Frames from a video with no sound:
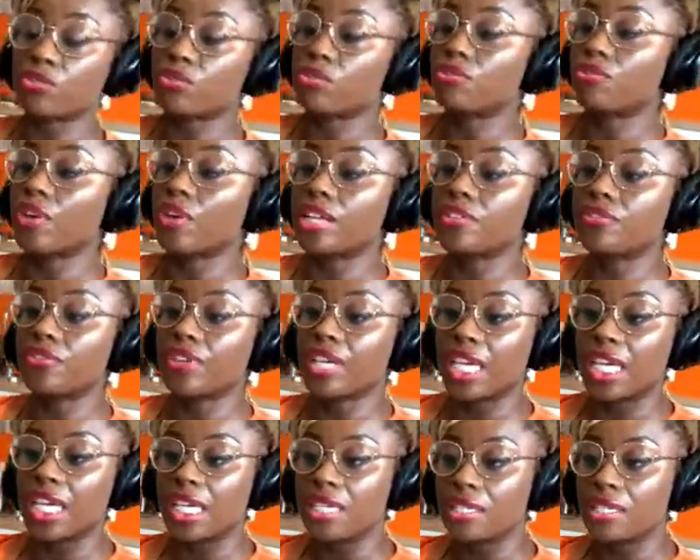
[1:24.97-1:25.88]
vitrified for
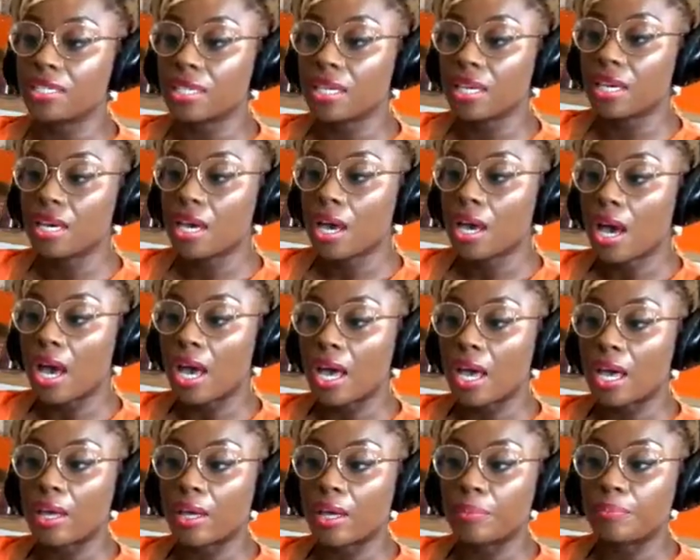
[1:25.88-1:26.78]
heat,
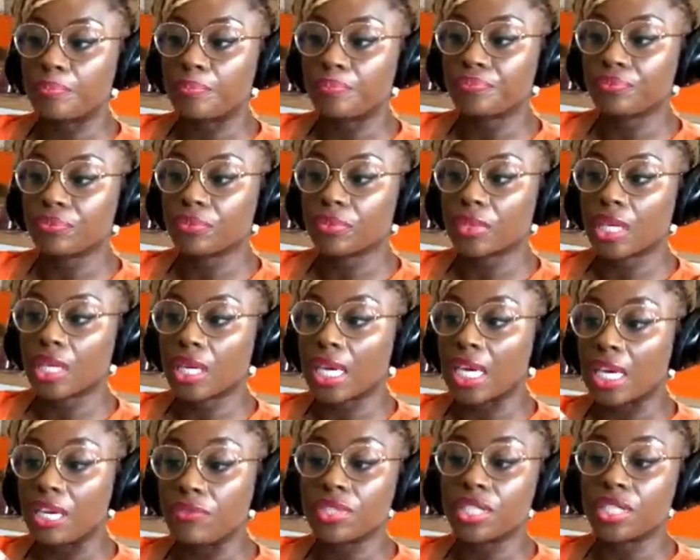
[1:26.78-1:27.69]

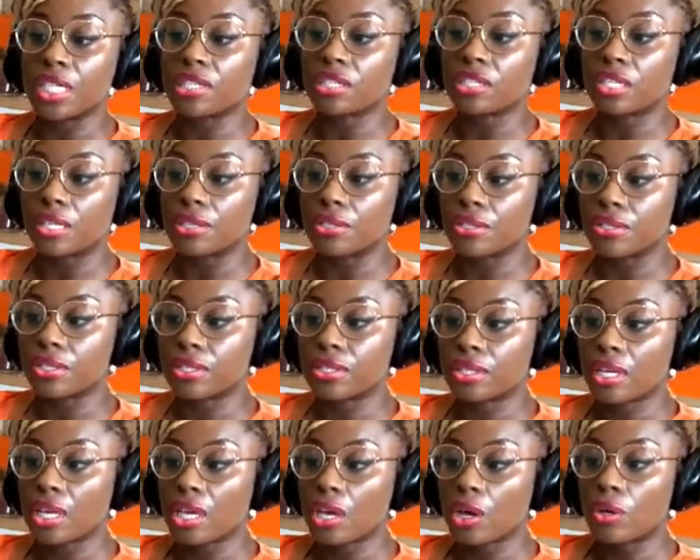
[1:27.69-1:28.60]
heat
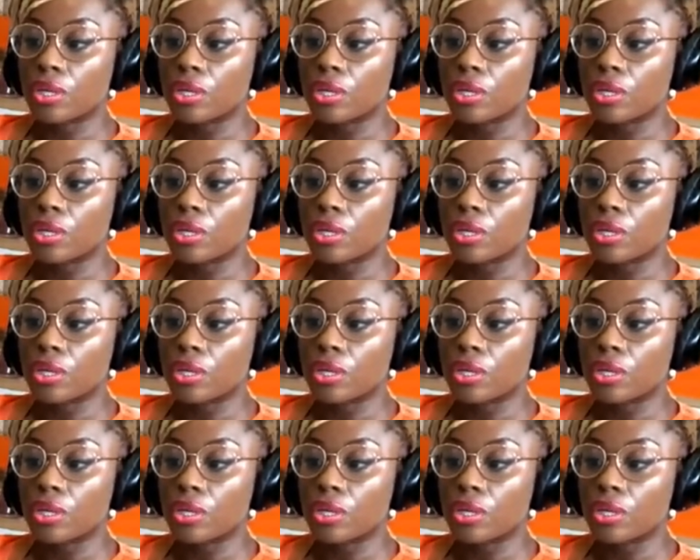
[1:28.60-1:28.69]
resistance,